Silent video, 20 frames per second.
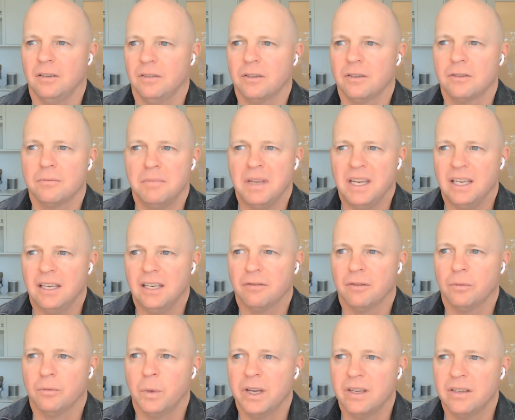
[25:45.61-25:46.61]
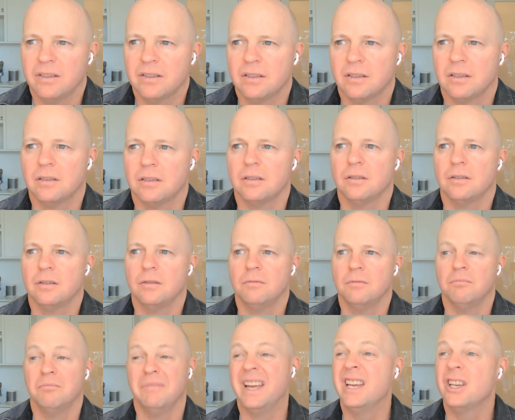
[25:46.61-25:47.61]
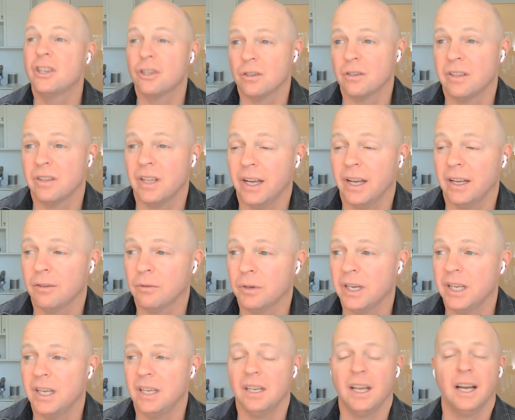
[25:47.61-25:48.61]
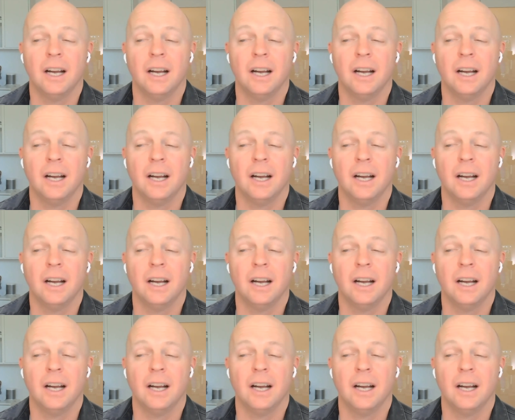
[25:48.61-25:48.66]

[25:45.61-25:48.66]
there's many different ways to measure that, right?